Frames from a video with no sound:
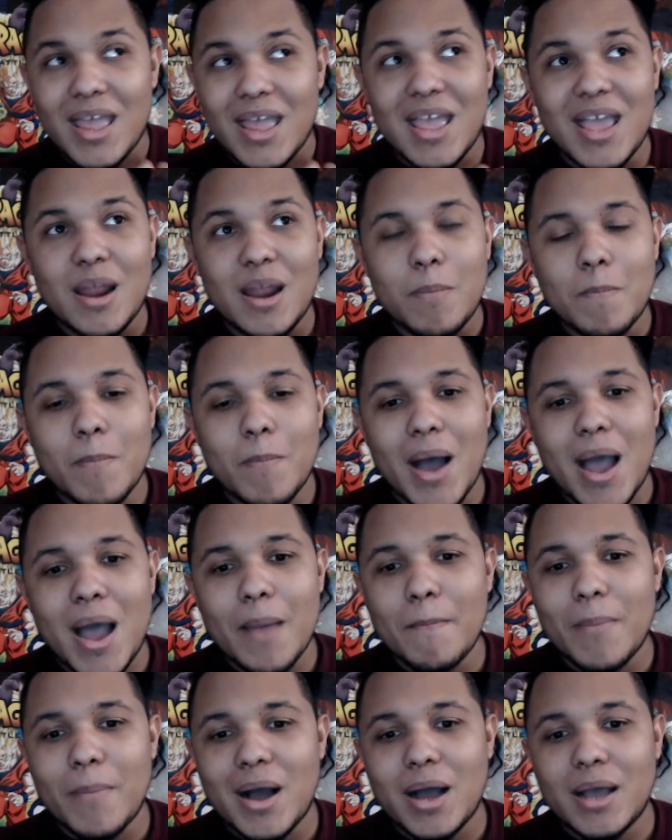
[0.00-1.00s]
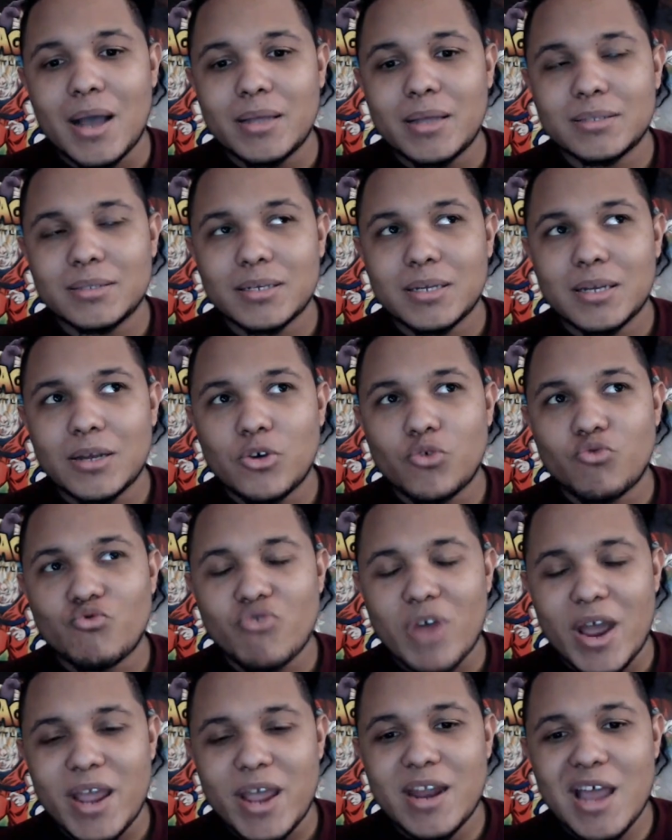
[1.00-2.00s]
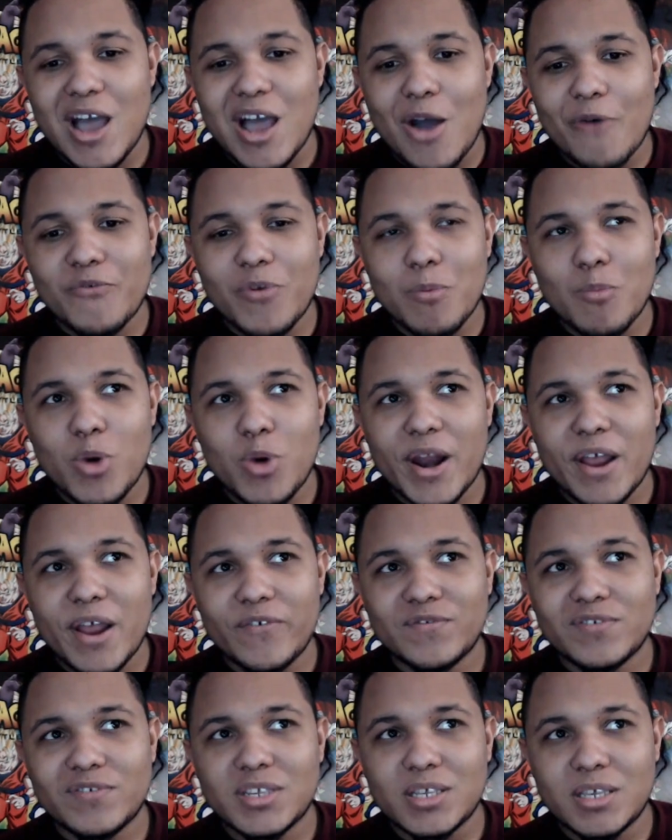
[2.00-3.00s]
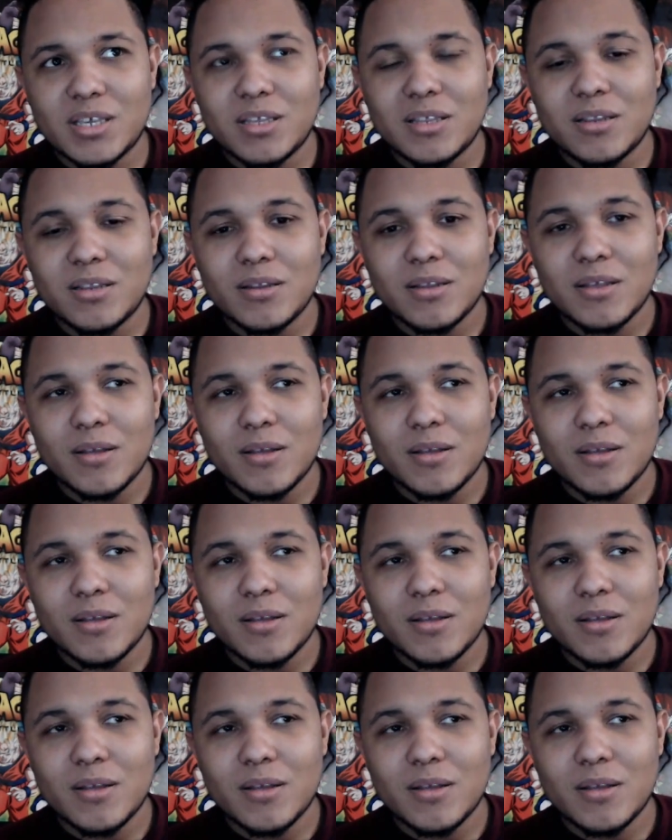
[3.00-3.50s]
In my mind right now, from what I've seen,